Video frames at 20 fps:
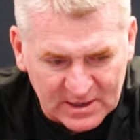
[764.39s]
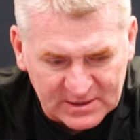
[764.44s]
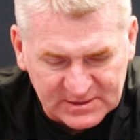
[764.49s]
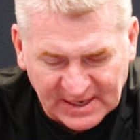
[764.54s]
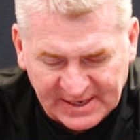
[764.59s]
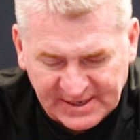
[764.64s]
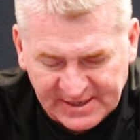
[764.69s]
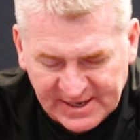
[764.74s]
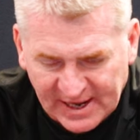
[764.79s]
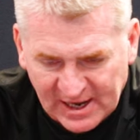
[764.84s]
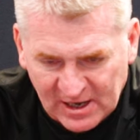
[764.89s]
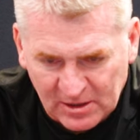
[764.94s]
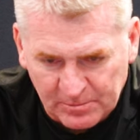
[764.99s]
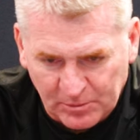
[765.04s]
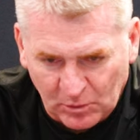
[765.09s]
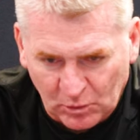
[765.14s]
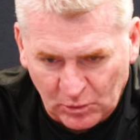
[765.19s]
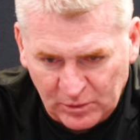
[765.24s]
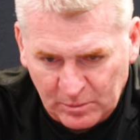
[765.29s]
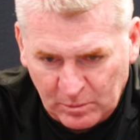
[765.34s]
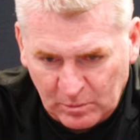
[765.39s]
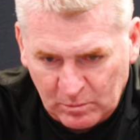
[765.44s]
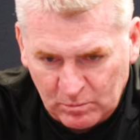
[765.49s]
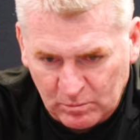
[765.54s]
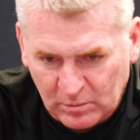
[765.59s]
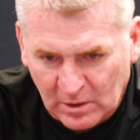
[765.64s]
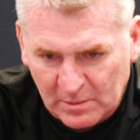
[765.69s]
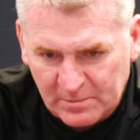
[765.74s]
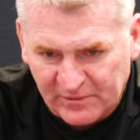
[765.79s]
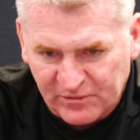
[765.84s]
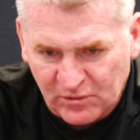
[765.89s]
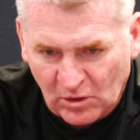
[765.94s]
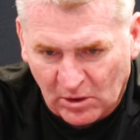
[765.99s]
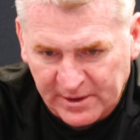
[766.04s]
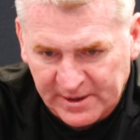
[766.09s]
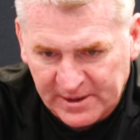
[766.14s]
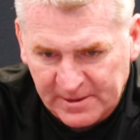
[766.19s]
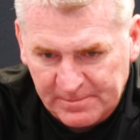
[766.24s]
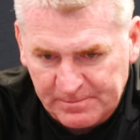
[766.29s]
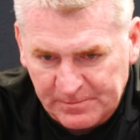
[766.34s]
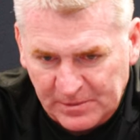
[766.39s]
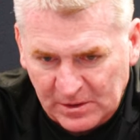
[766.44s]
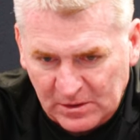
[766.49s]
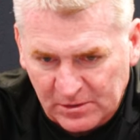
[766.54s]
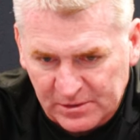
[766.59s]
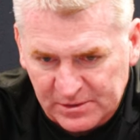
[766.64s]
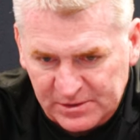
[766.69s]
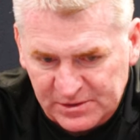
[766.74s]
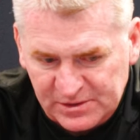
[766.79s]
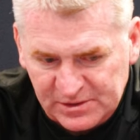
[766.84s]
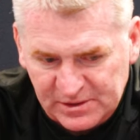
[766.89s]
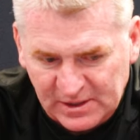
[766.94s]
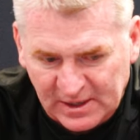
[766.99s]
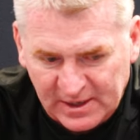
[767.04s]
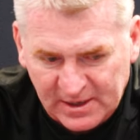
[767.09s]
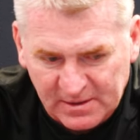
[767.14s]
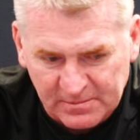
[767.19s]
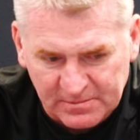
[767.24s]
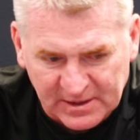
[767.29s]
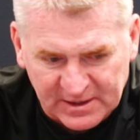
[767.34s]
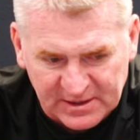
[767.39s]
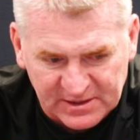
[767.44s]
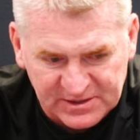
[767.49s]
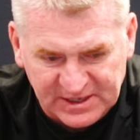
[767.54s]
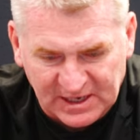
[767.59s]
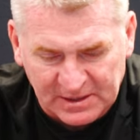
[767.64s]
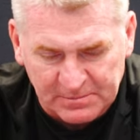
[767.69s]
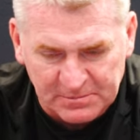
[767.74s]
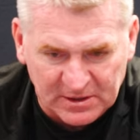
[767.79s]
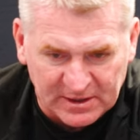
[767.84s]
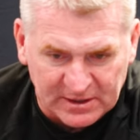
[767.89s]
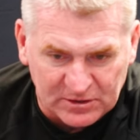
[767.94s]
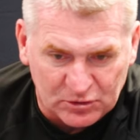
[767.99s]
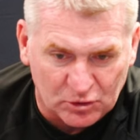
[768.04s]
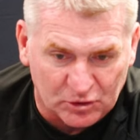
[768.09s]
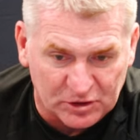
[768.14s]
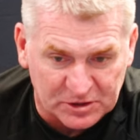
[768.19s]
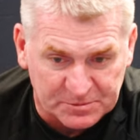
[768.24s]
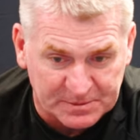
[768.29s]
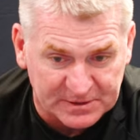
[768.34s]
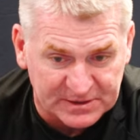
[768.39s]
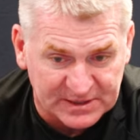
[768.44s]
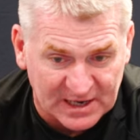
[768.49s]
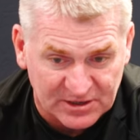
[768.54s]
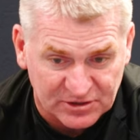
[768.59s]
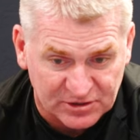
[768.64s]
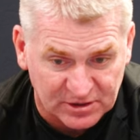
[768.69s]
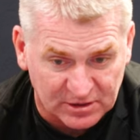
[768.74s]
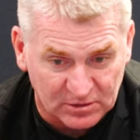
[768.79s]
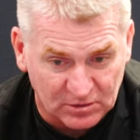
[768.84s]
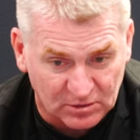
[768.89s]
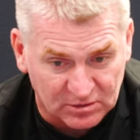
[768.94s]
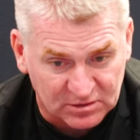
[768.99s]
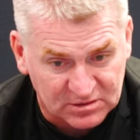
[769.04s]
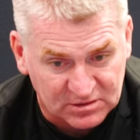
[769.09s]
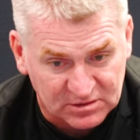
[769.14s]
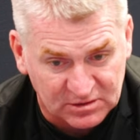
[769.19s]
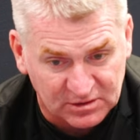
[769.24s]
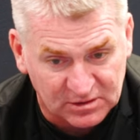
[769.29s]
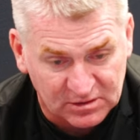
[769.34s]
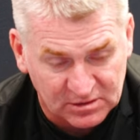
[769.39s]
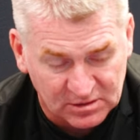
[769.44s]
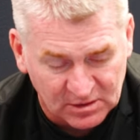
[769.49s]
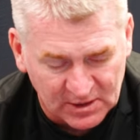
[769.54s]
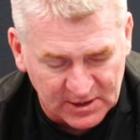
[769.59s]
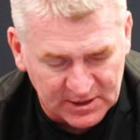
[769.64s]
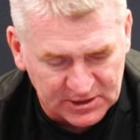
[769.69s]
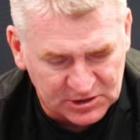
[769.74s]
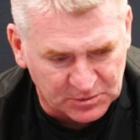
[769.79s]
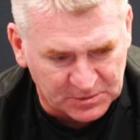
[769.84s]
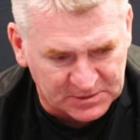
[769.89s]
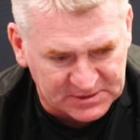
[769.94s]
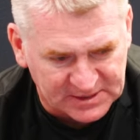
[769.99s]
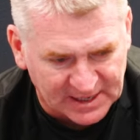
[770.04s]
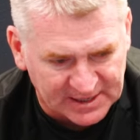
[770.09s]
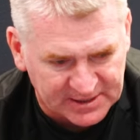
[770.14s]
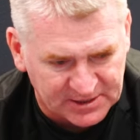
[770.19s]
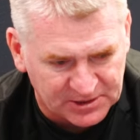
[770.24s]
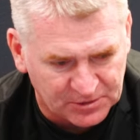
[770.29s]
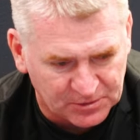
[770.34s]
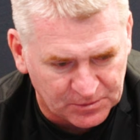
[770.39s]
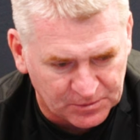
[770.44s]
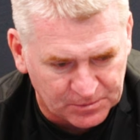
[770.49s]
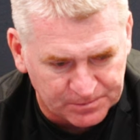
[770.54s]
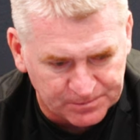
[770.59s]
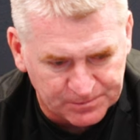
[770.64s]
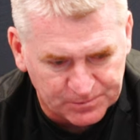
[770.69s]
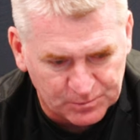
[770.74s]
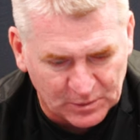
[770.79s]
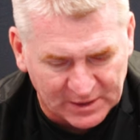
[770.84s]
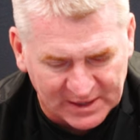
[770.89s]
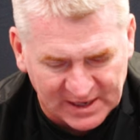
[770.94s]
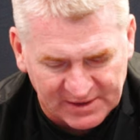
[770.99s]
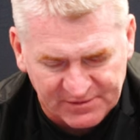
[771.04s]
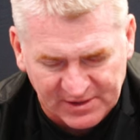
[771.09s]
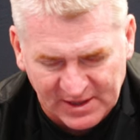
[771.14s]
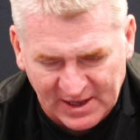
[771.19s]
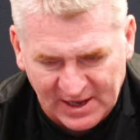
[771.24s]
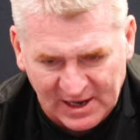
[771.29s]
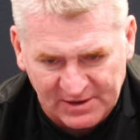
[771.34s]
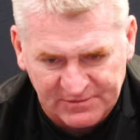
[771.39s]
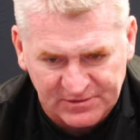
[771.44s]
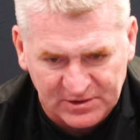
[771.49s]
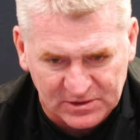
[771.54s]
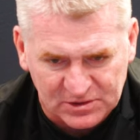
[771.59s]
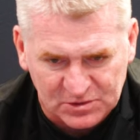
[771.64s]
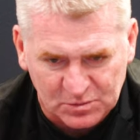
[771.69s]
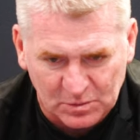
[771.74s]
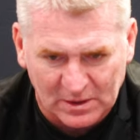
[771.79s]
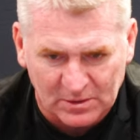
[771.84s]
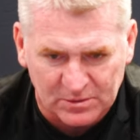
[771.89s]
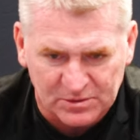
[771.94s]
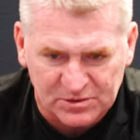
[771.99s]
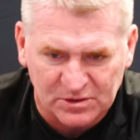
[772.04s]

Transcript: take care of the ball when we've got it because uh, they're a team that enjoys possession and looks to, to attack you whenever they have it as well.